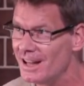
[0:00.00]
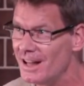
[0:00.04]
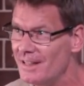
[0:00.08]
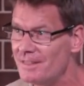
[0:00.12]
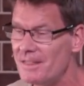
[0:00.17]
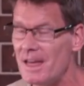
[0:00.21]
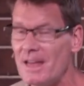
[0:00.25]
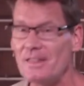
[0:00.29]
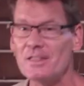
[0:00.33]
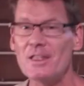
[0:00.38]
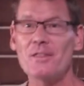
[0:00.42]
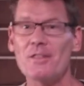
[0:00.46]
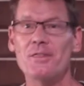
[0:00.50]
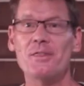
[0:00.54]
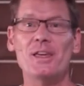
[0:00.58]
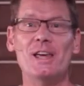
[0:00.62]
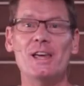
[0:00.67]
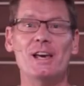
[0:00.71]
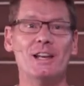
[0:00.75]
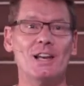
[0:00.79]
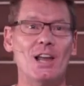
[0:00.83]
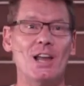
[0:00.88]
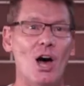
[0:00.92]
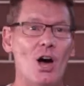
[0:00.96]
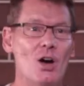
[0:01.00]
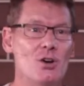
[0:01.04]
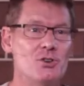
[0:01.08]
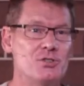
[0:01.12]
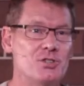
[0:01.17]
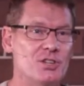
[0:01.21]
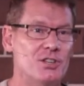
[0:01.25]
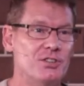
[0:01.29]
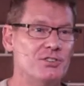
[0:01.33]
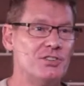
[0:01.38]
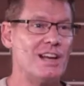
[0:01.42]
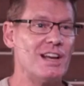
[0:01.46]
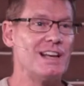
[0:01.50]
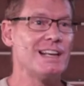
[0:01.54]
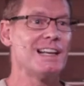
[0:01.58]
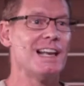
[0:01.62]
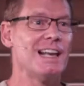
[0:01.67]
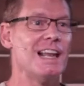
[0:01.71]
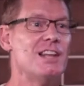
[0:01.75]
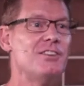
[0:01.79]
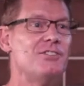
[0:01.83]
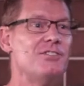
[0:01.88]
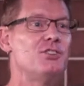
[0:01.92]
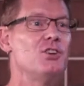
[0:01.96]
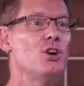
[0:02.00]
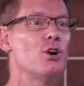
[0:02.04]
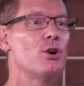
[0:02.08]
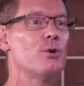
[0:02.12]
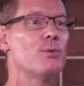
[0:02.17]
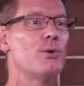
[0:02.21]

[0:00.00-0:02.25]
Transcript: than the theologians, unless your